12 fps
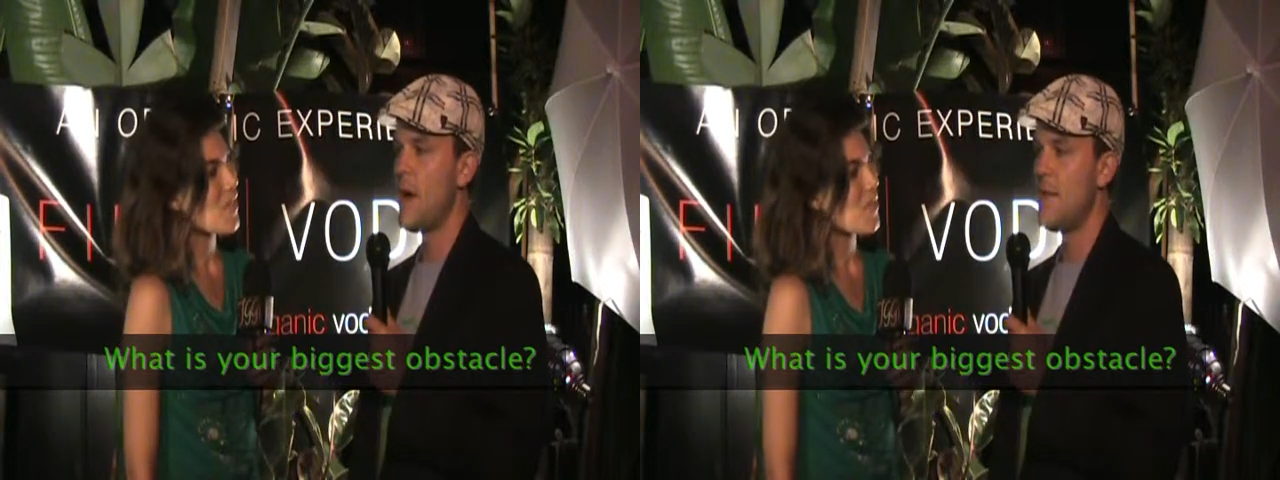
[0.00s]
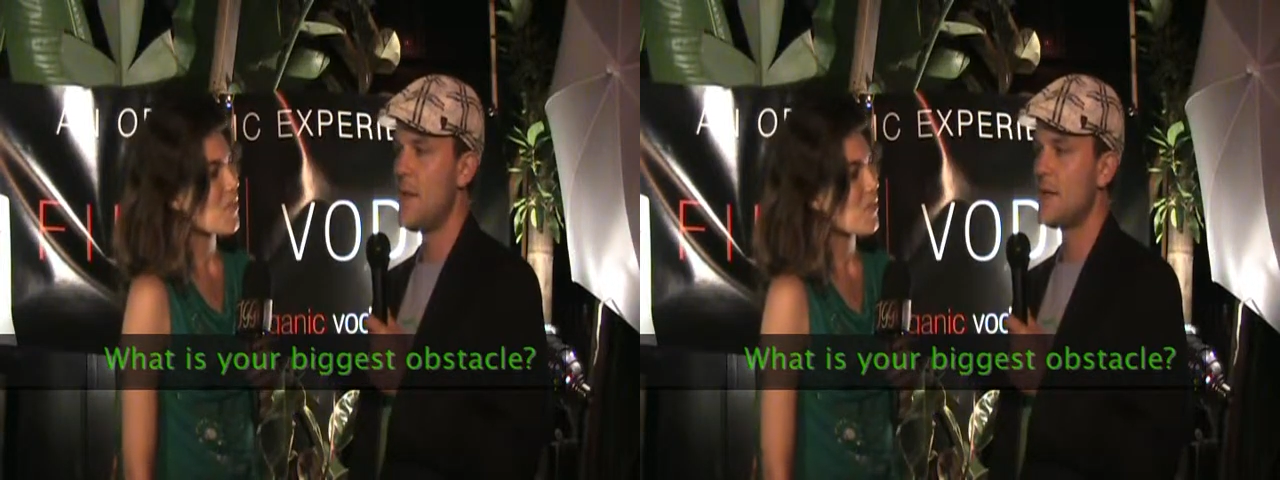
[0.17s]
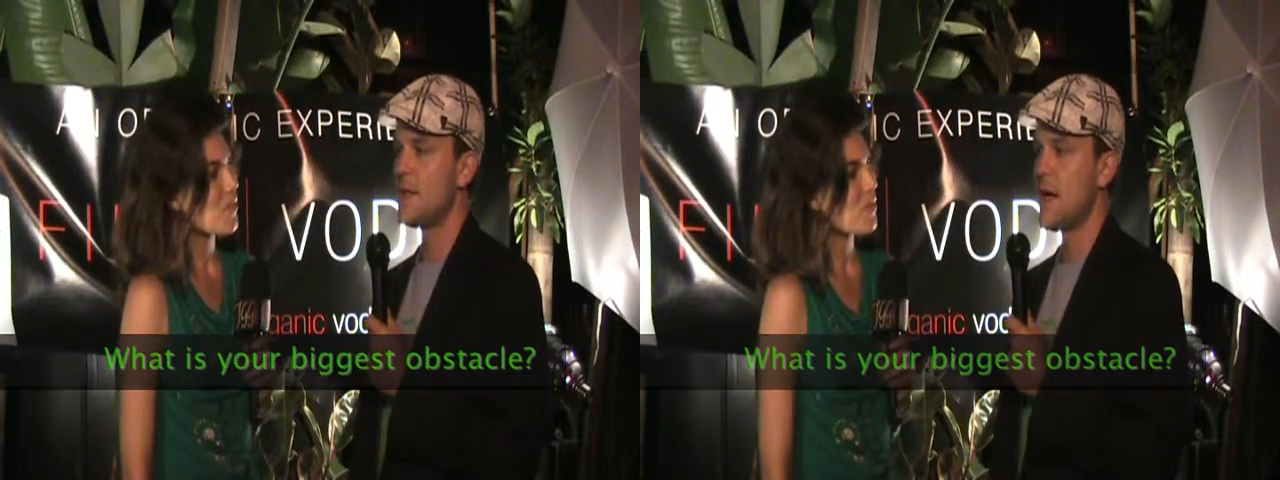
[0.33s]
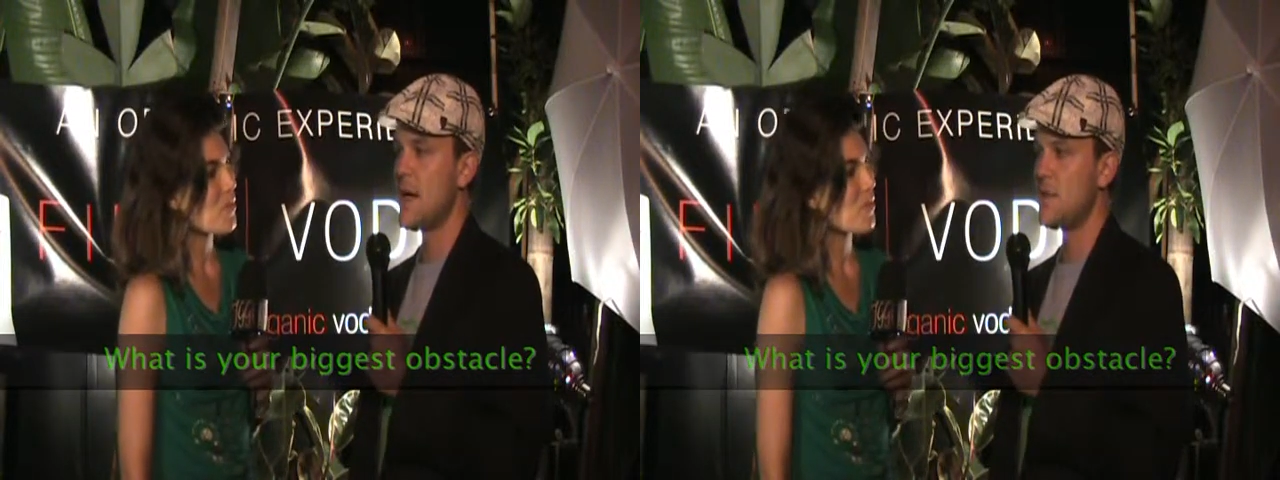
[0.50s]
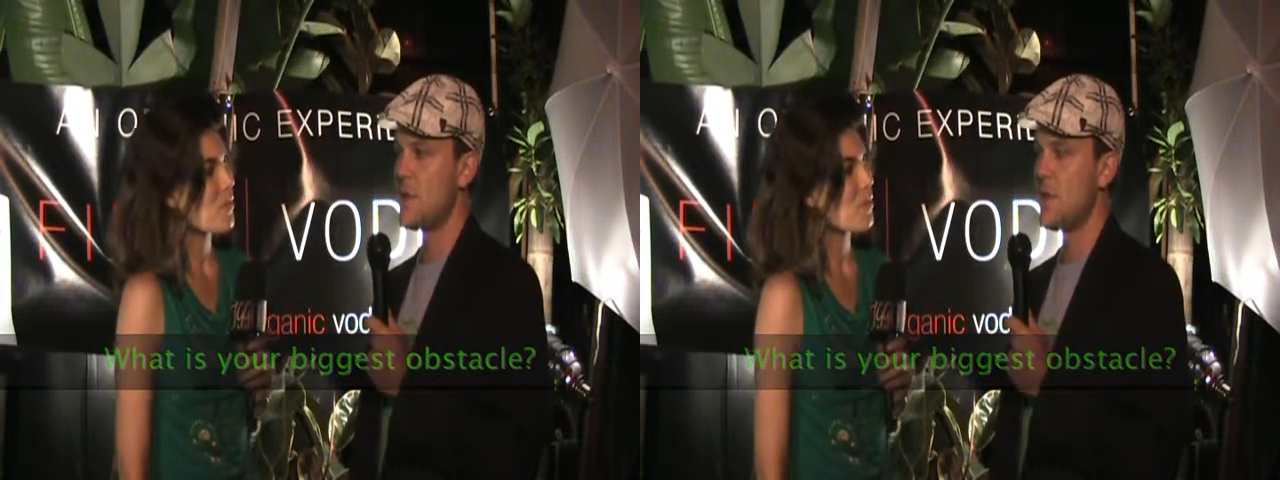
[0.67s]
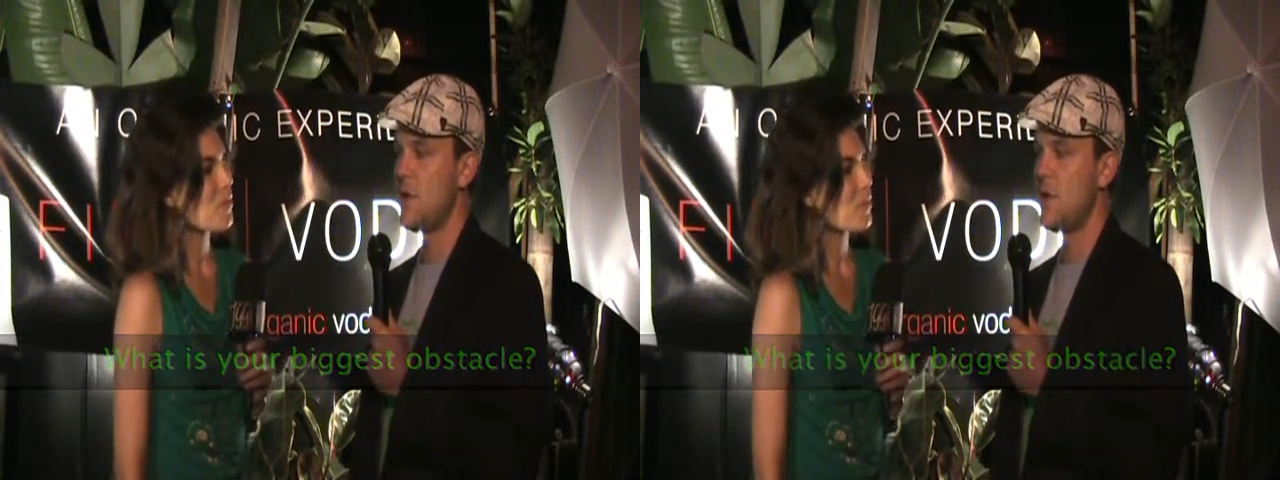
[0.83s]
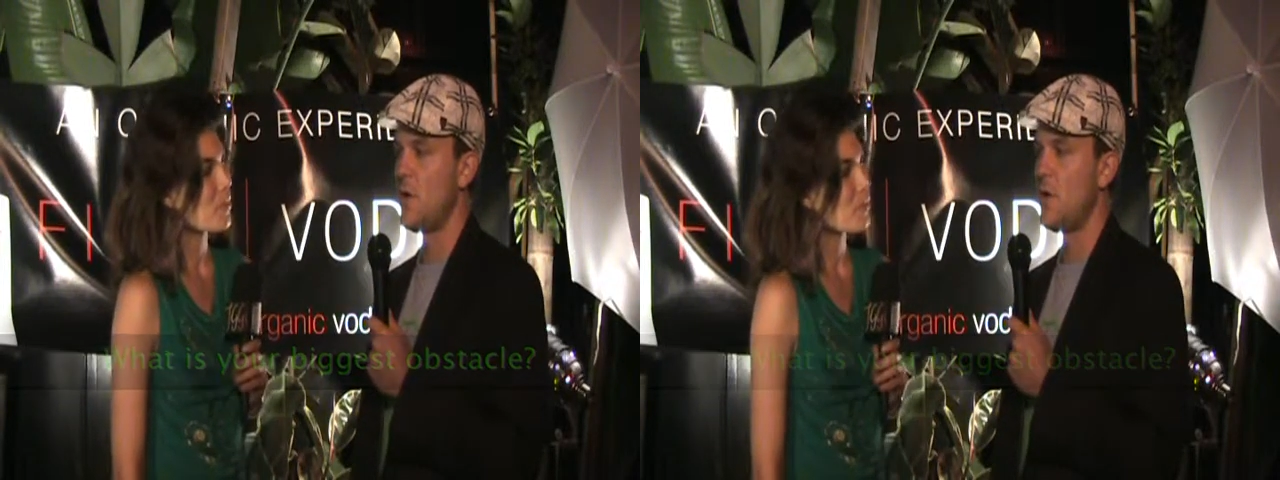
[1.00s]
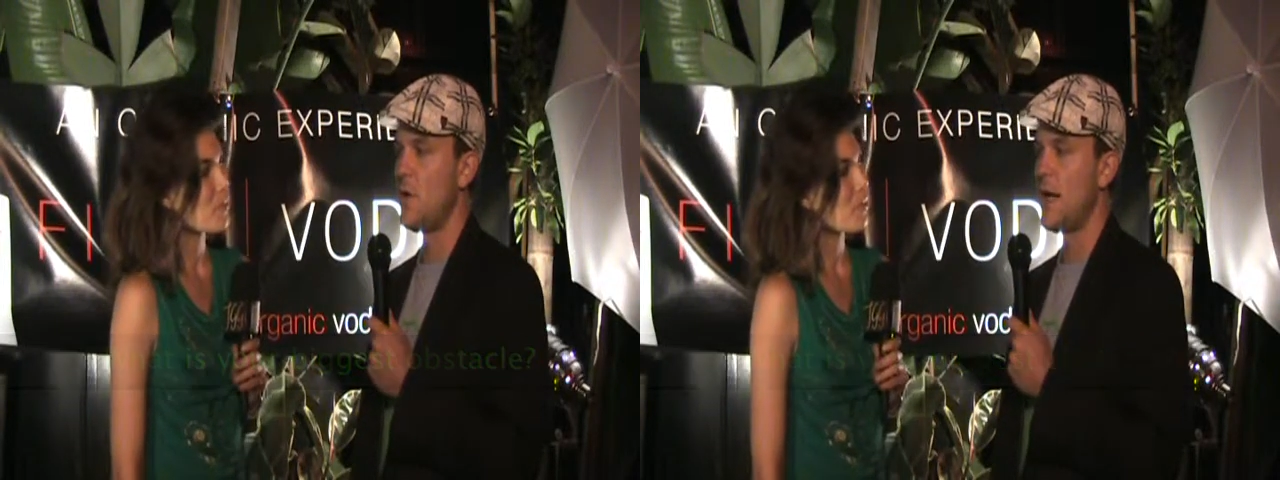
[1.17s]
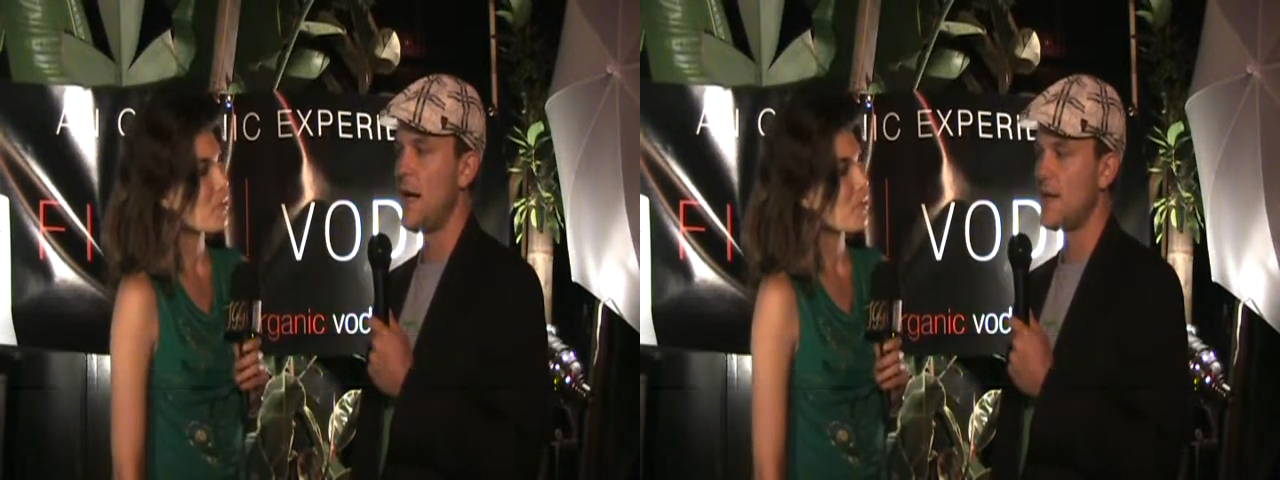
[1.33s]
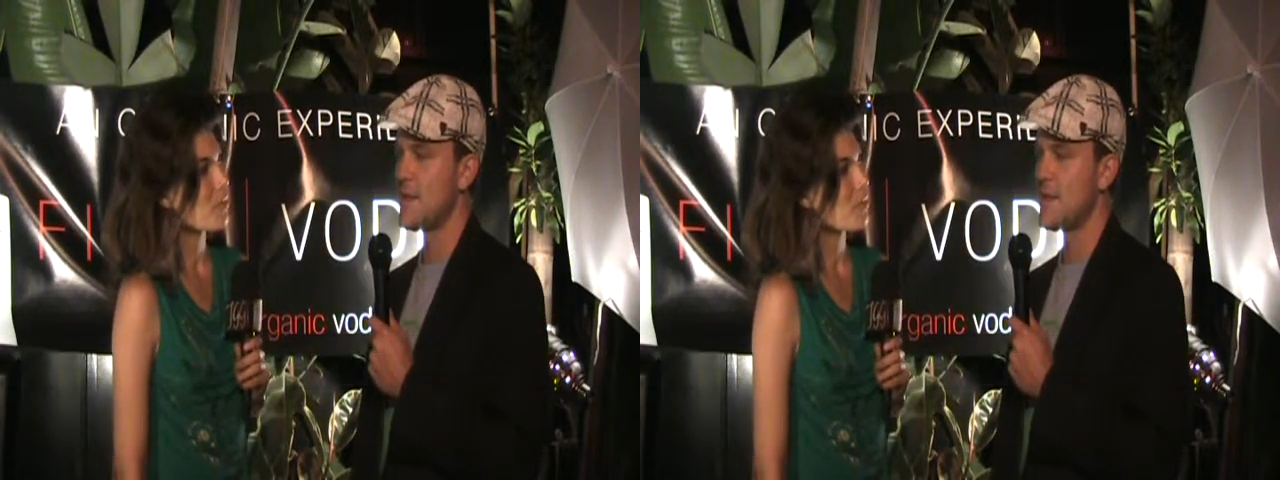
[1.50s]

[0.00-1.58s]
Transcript: My biggest obstacle,